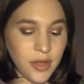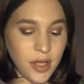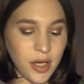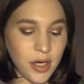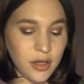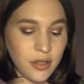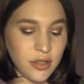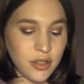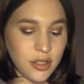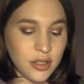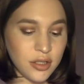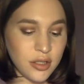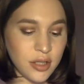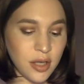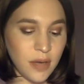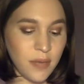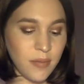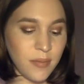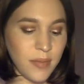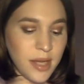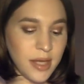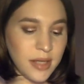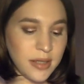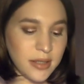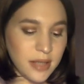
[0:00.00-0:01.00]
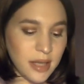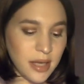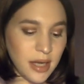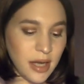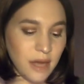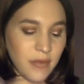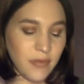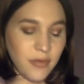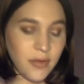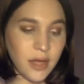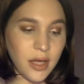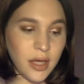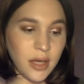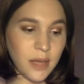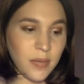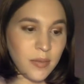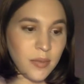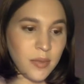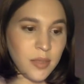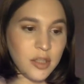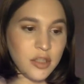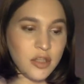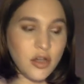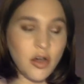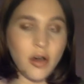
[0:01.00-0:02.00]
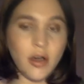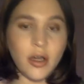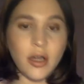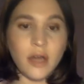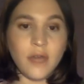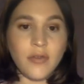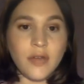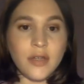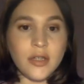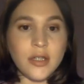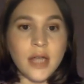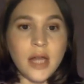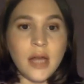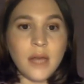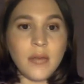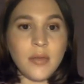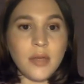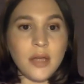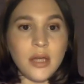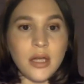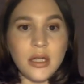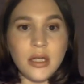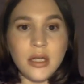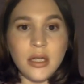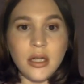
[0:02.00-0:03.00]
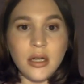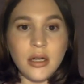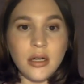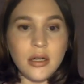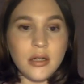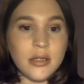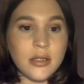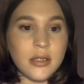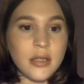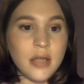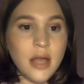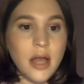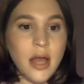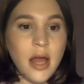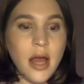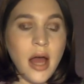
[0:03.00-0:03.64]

They're just amazing. I feel like I'm going to be talking for 10 million years.